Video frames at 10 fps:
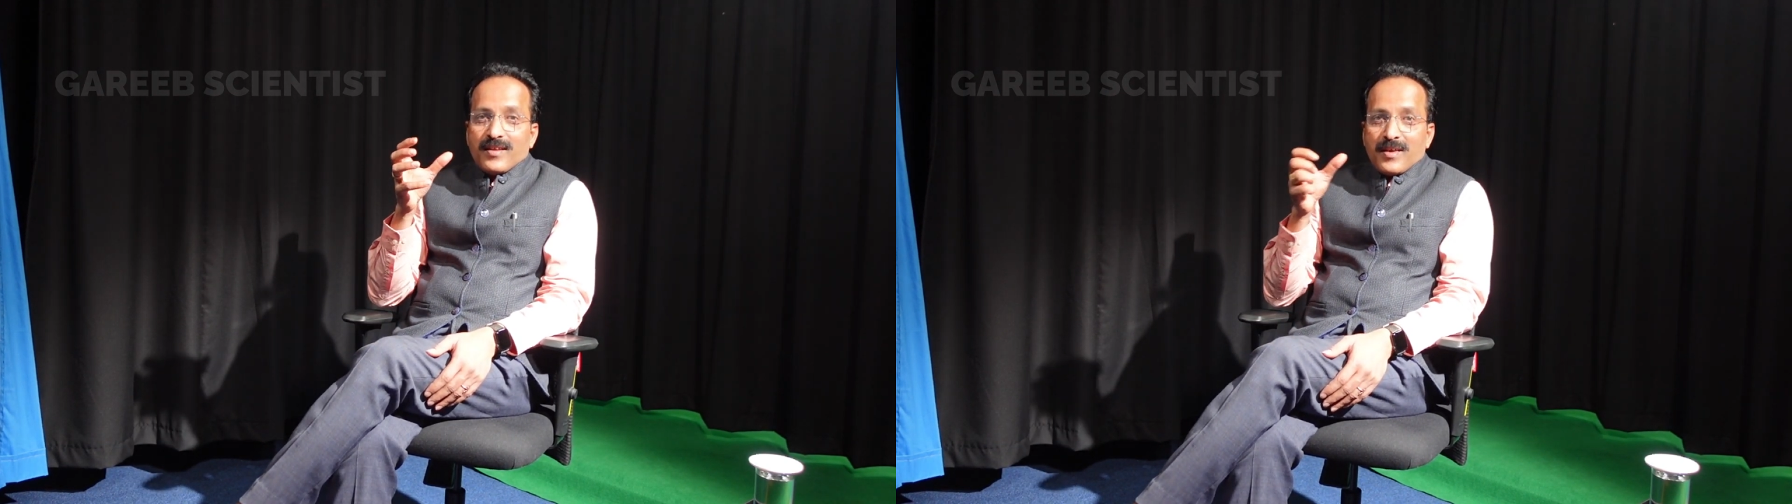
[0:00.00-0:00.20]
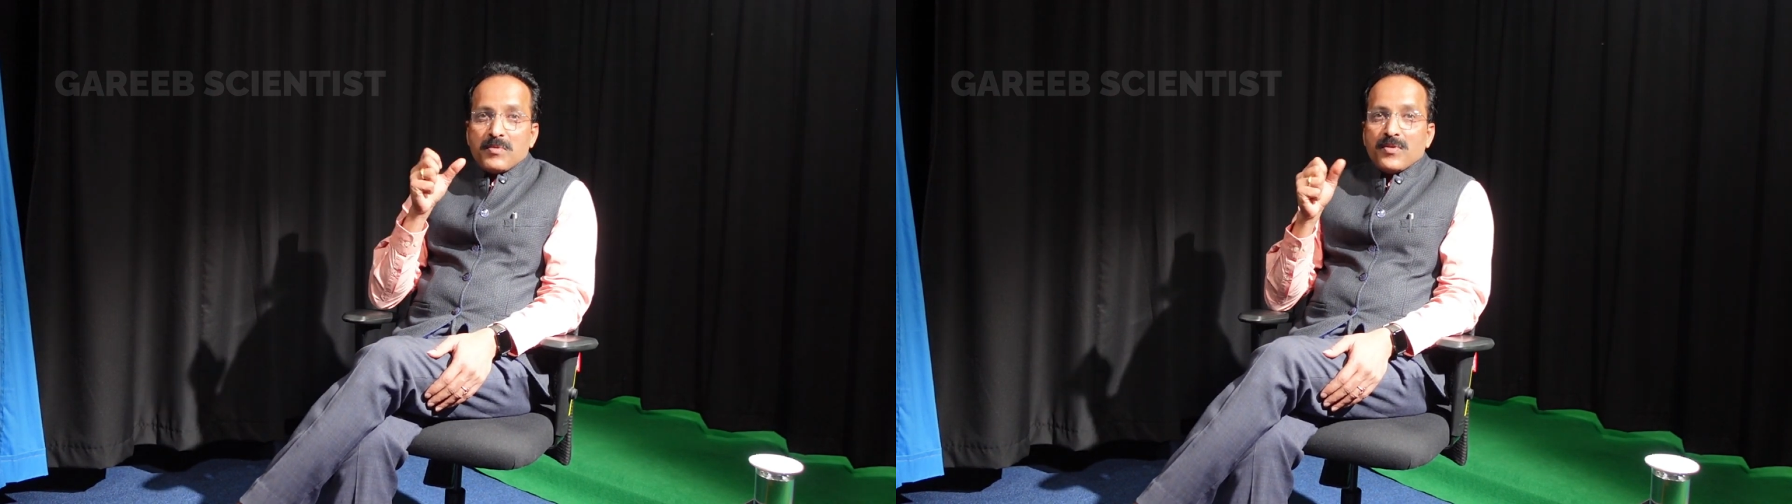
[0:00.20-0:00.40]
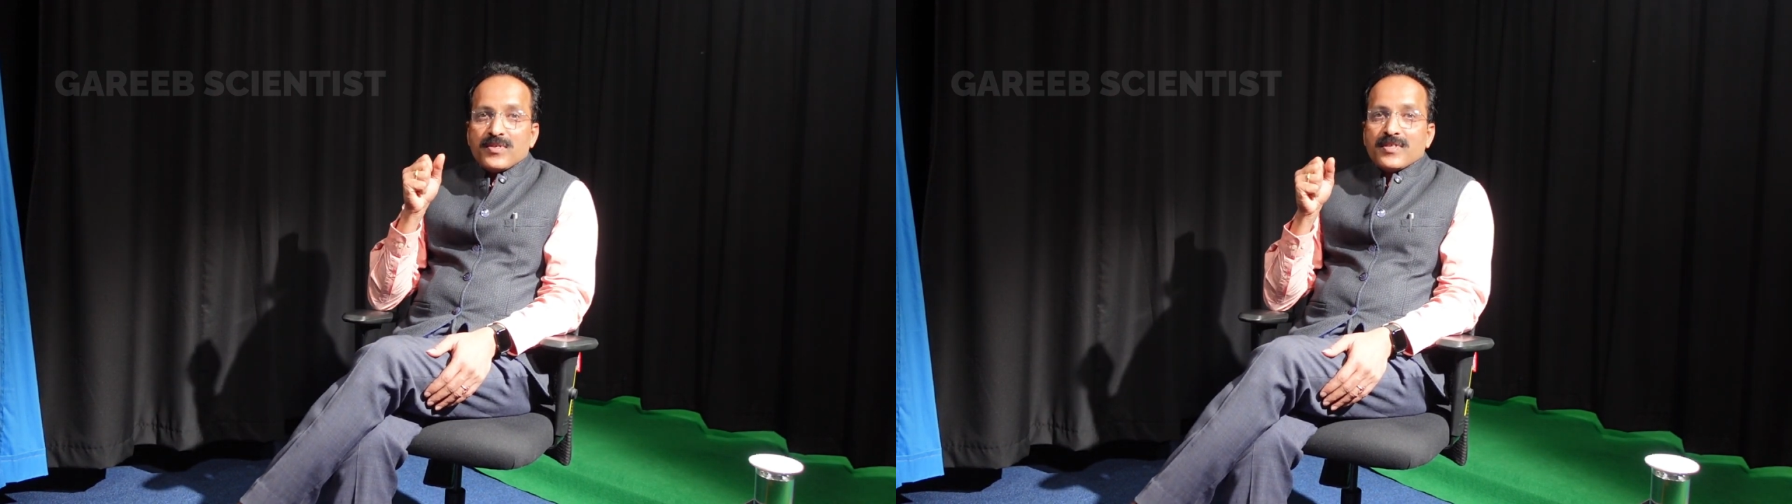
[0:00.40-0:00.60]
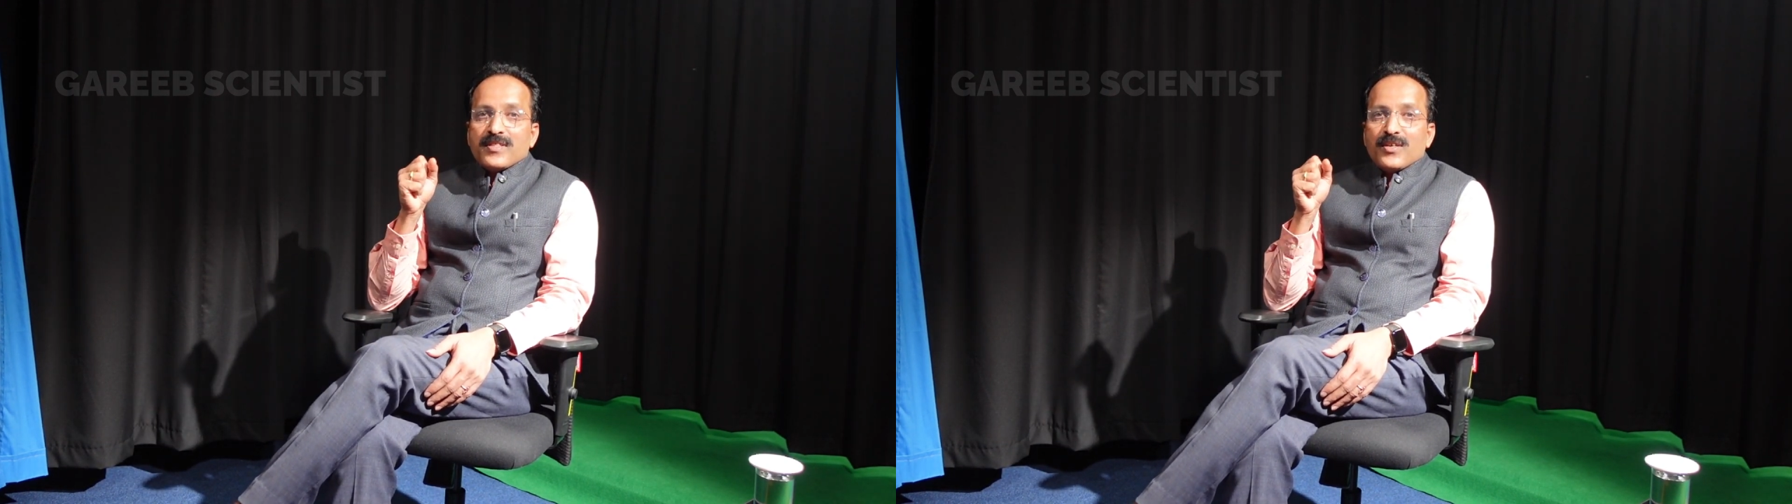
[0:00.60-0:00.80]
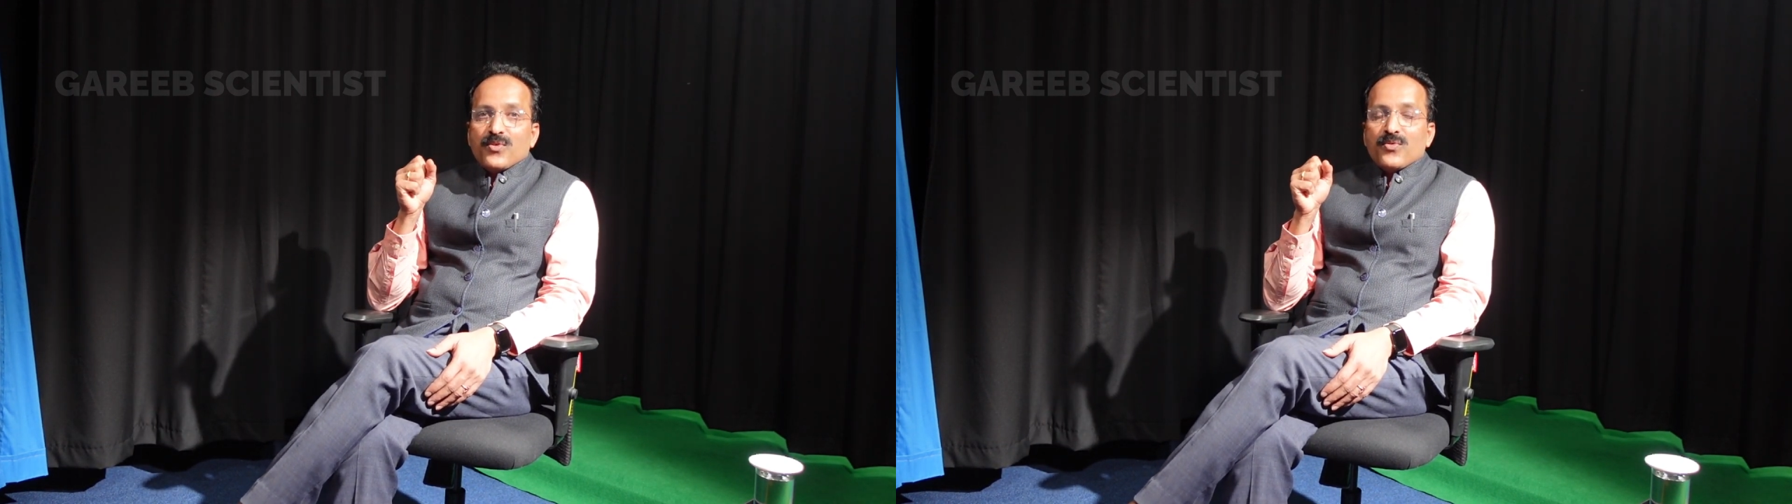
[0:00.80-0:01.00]
capability of
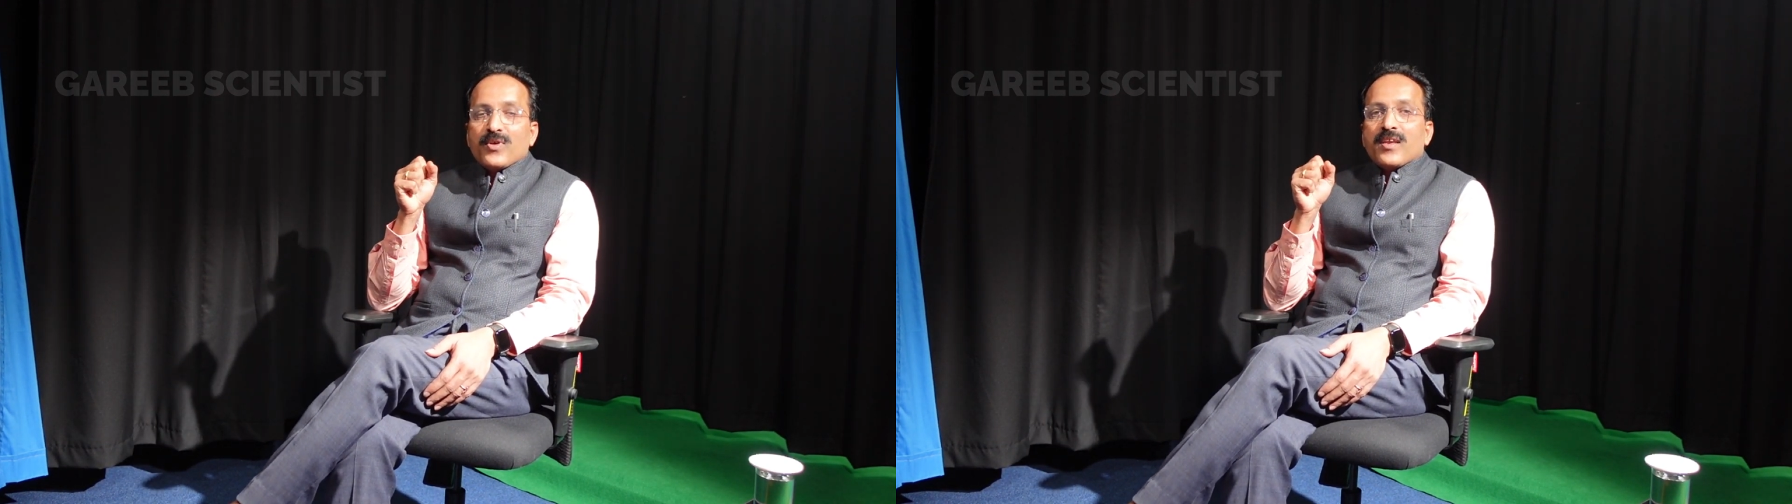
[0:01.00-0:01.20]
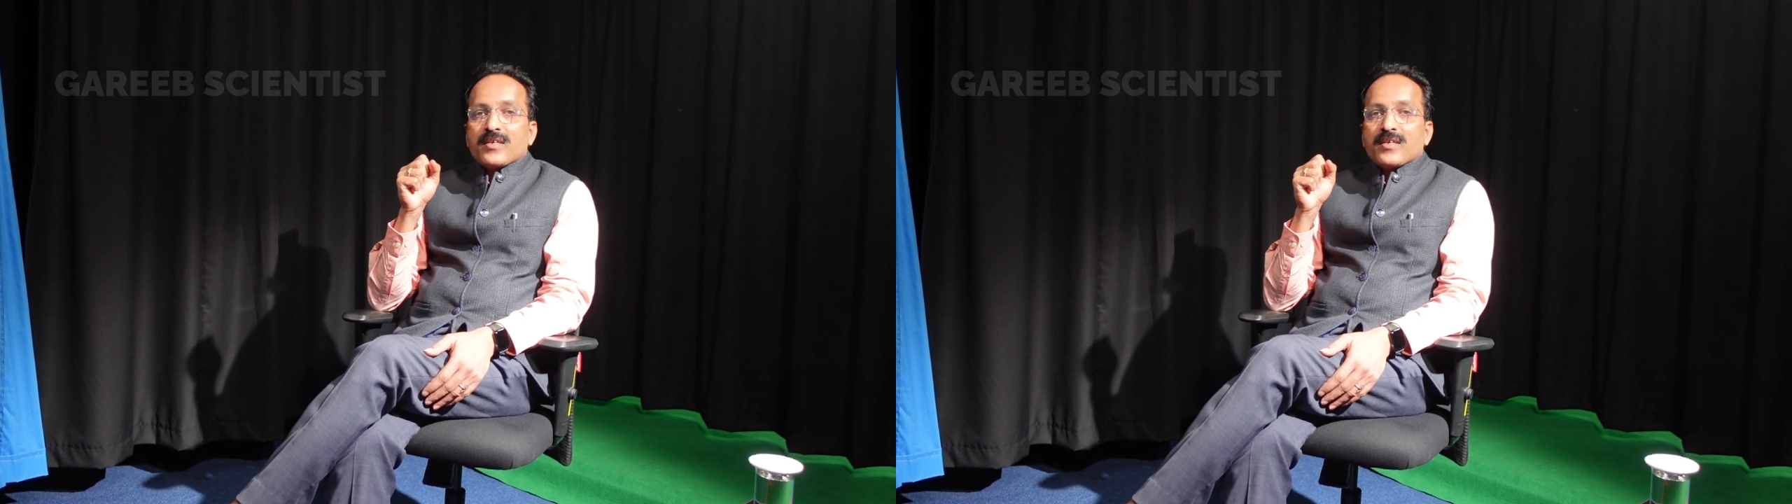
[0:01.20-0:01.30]
C-32 you can